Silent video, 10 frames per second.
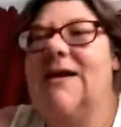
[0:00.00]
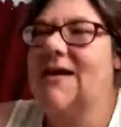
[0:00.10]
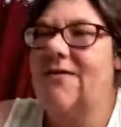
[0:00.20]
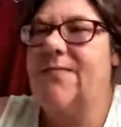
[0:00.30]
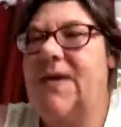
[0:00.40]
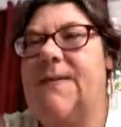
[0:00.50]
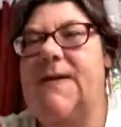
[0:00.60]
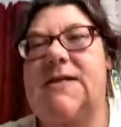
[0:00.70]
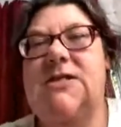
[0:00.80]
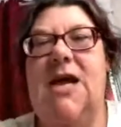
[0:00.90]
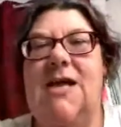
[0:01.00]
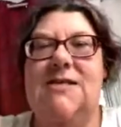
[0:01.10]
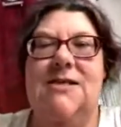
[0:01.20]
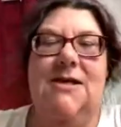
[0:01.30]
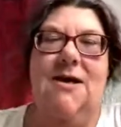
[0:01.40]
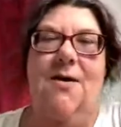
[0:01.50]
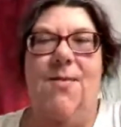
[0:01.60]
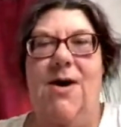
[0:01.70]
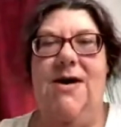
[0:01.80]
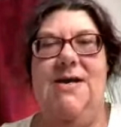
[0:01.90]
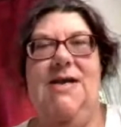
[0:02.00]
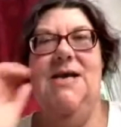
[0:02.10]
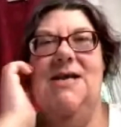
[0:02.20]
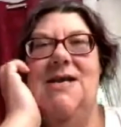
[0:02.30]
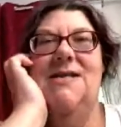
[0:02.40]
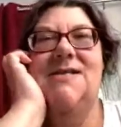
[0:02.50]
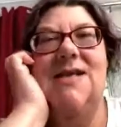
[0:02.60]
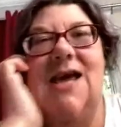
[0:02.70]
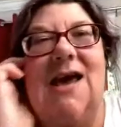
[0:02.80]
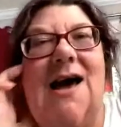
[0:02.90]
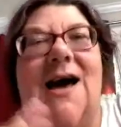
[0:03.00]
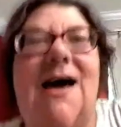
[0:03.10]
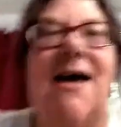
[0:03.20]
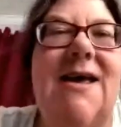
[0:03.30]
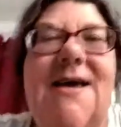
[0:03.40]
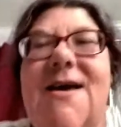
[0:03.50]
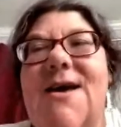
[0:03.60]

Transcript: Give people a chance to come on in and say hi.